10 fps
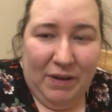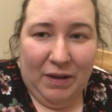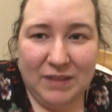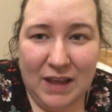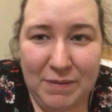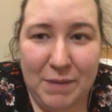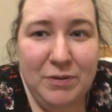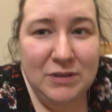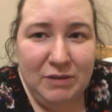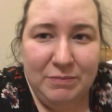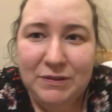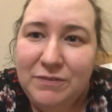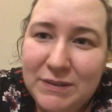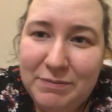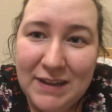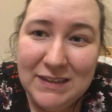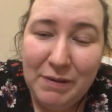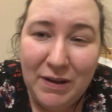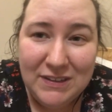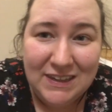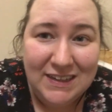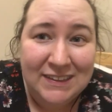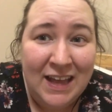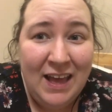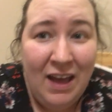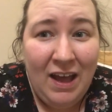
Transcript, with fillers: Well, they gave me a prescription for some antibiotics